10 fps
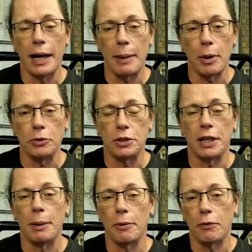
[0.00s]
MOT
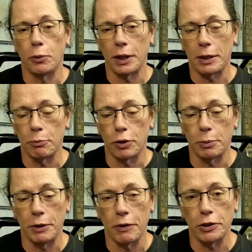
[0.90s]
it before they can
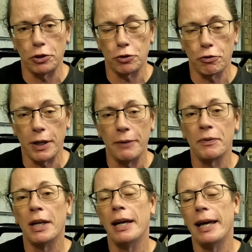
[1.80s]
properly register it.
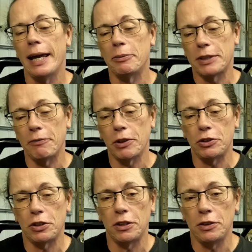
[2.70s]
It was then
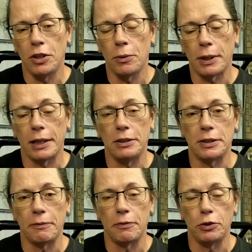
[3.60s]
registered in the UK
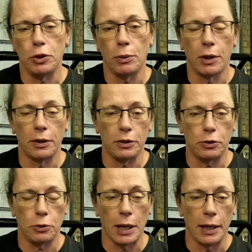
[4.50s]
7th of
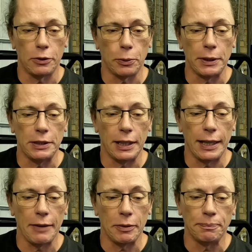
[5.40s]
July
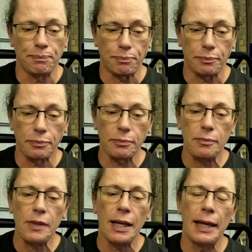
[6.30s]
2011.
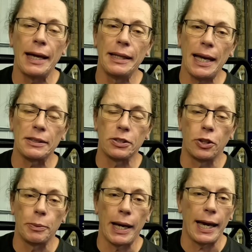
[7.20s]
At that
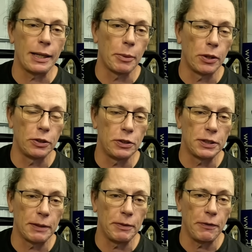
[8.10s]
time, it had a mileage
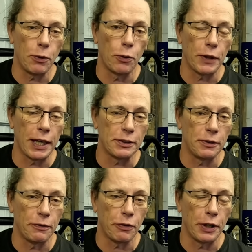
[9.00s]
of
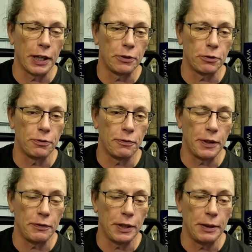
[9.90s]

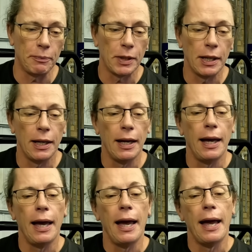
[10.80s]
74,350.
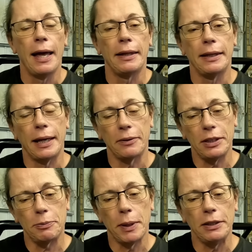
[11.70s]
Now,
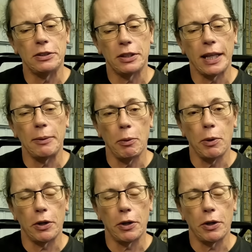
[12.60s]
this means that they were